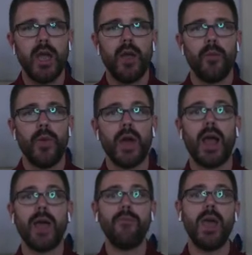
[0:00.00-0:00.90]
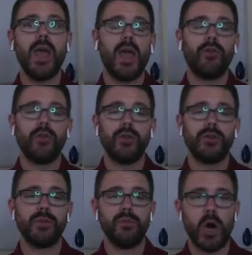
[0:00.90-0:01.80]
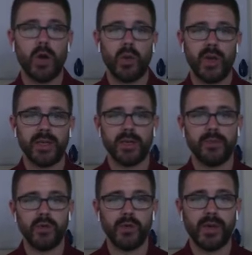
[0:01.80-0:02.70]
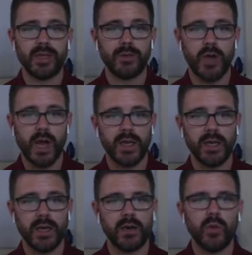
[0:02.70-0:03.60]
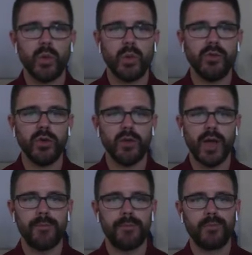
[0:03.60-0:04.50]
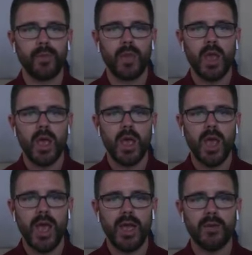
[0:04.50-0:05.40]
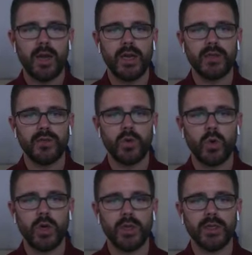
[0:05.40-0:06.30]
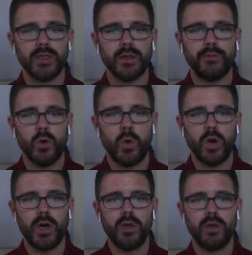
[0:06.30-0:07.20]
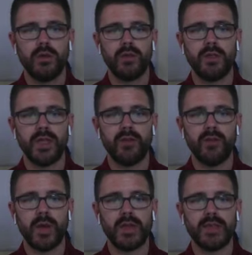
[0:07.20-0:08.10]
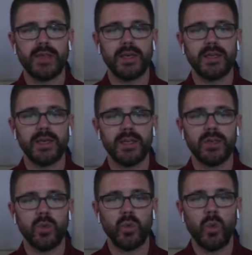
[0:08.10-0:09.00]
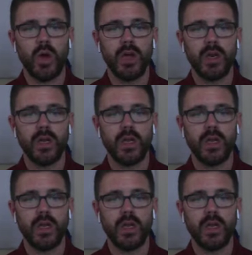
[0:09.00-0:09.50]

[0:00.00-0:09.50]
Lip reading: But I may have to do some borrowing as I'm doing my subtracting here, and we'll review that. 8 minus 4 is 4. 7 minus 6 is 1.